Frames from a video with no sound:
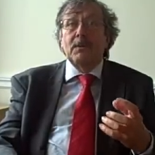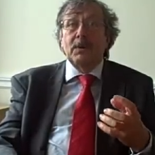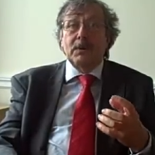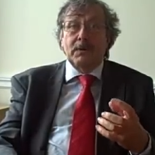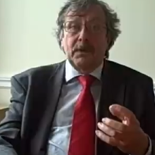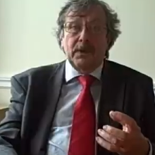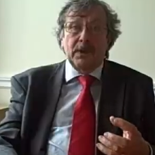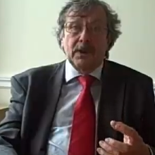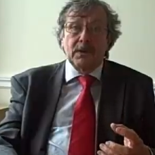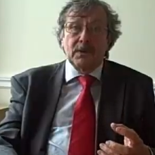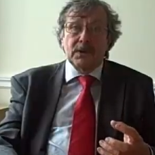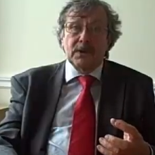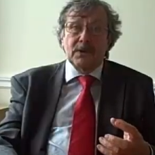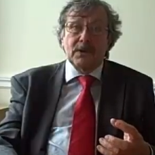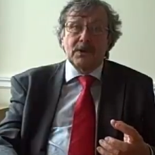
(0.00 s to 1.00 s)
But for
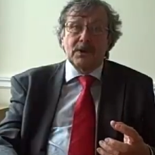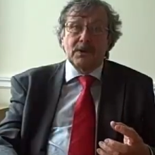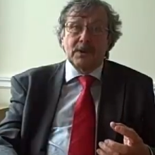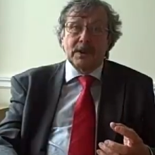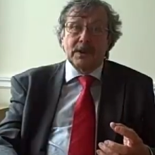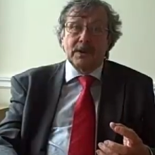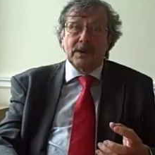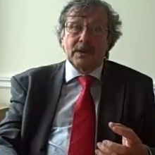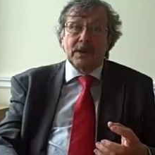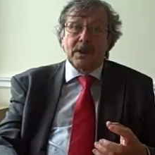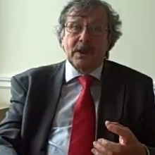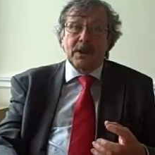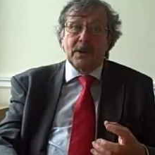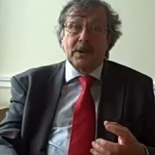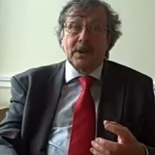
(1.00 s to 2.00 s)
those that are doing
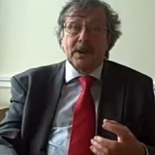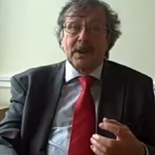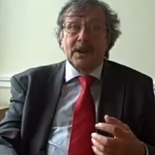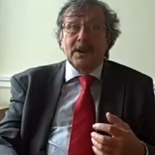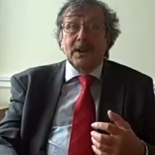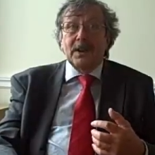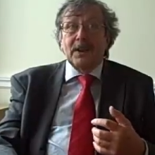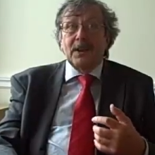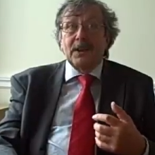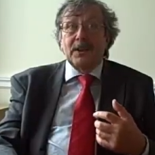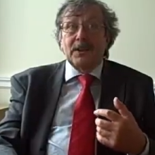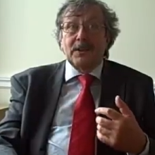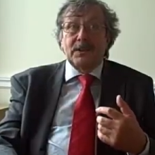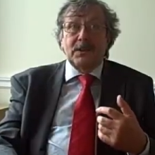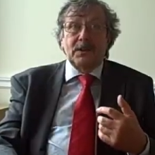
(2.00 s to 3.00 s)
uh,
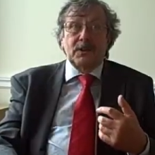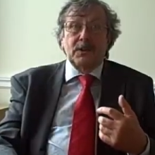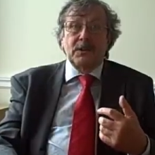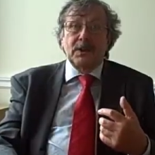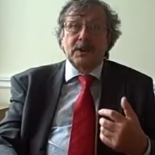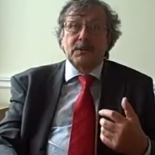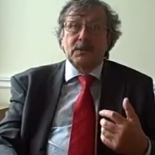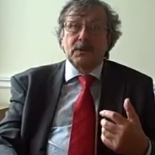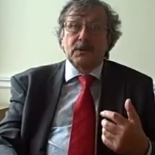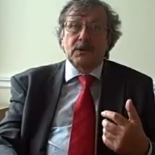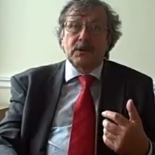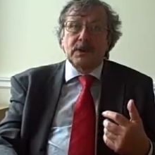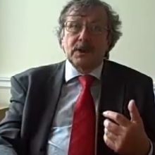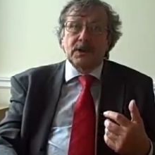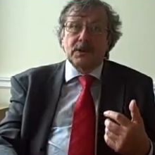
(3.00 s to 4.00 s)
the trad- more
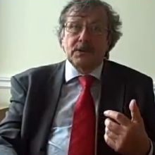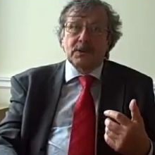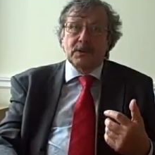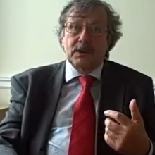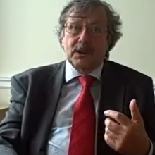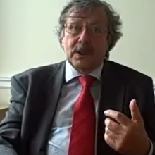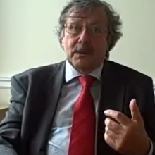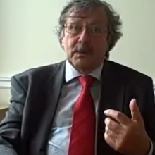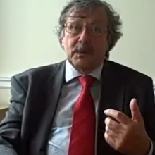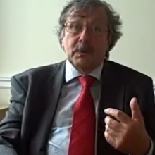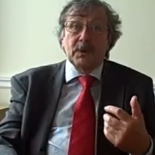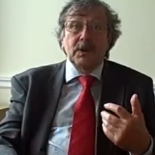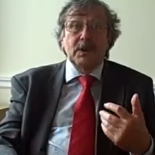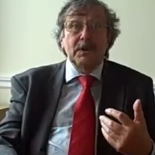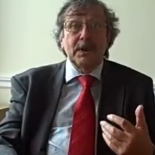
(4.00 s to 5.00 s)
traditional jobs,
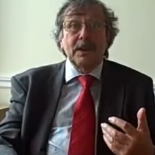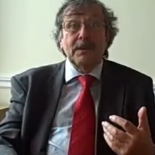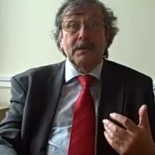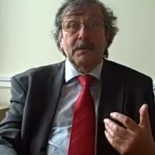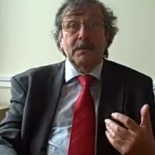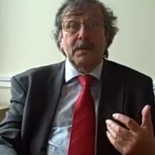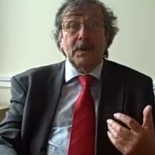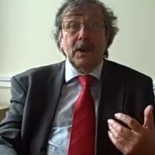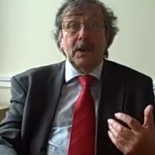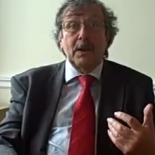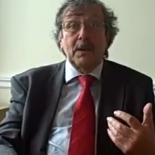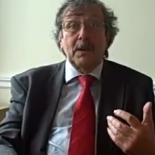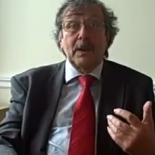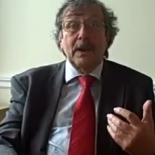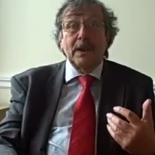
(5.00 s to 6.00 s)
but doing it
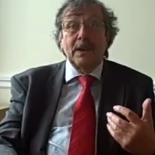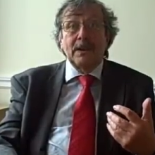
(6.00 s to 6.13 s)
uh,